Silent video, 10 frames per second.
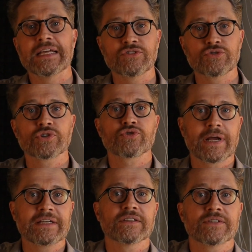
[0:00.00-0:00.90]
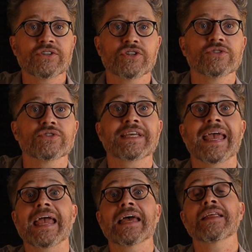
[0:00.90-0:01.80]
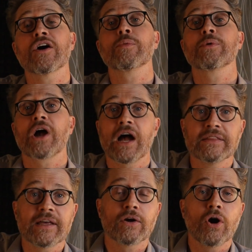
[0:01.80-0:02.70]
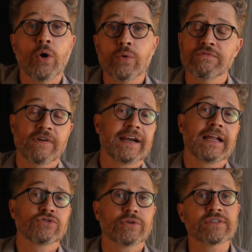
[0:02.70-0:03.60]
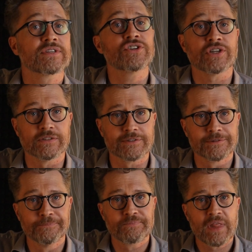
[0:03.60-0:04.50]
interest rate decisions can help guide their own financial decisions.